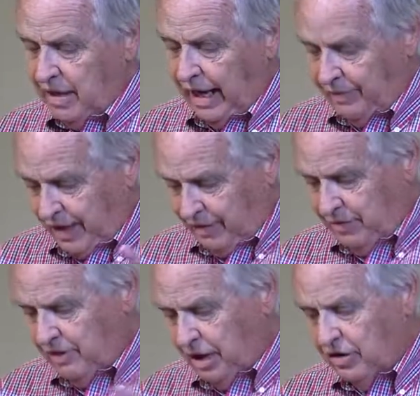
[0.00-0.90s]
And
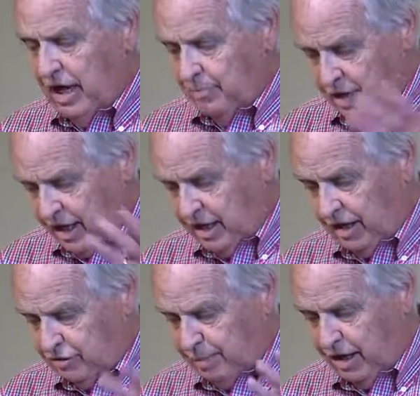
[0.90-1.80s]
then they are named the
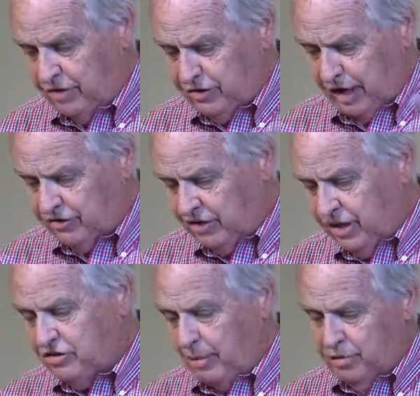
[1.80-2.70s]
Hittites, Perizzites,
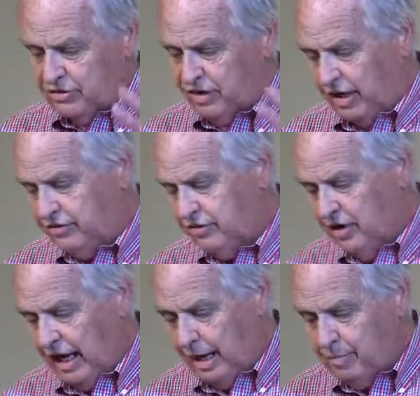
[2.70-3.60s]
Jebusites,
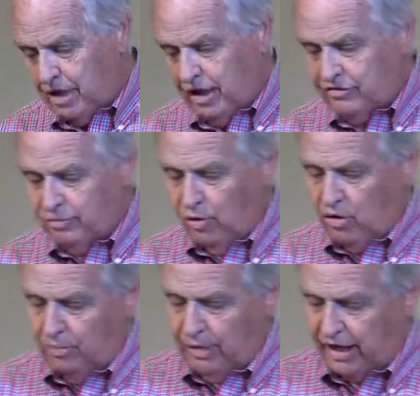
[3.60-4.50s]
Ammonites,
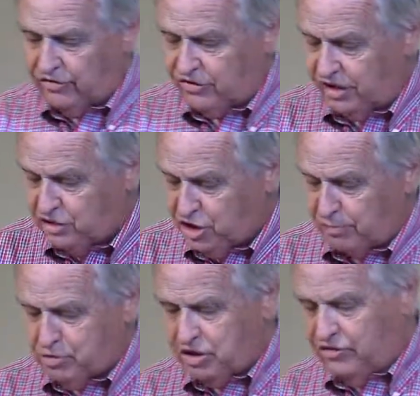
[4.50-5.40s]
Moabites, the
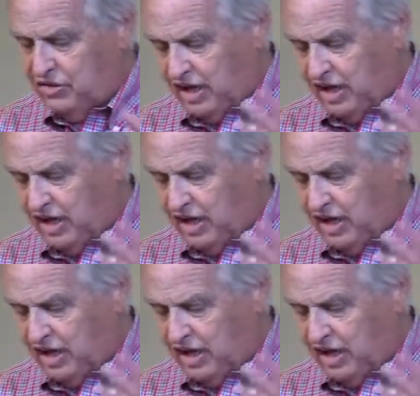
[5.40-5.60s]
Egyptians,